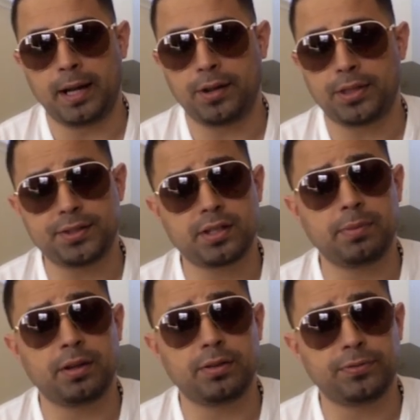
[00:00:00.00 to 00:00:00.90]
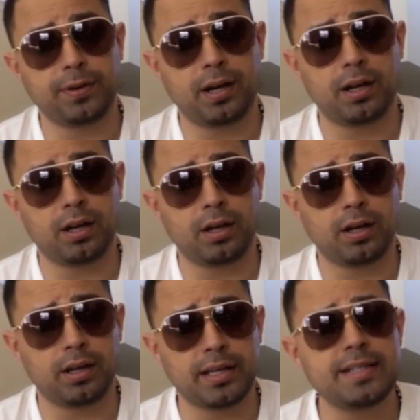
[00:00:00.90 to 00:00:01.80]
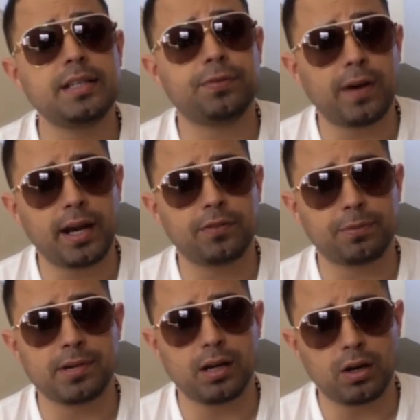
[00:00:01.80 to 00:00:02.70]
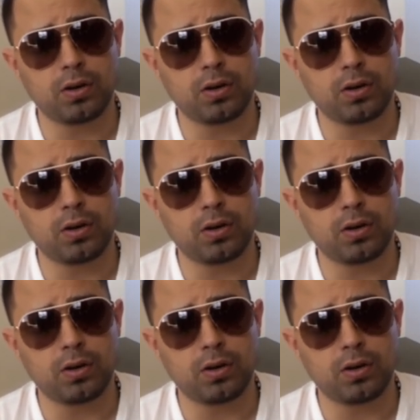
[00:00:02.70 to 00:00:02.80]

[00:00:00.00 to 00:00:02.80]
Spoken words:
I don't think it's going to be a good, easy fight for Miguel